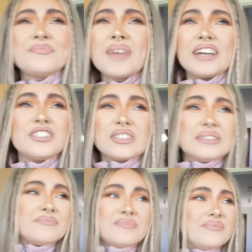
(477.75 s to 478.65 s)
Actually,
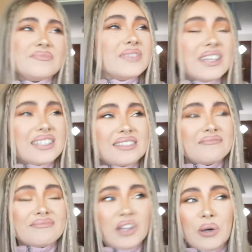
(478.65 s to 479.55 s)
it's
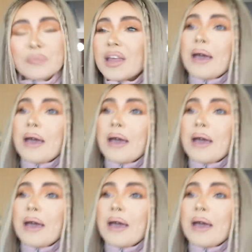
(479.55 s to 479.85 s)
no.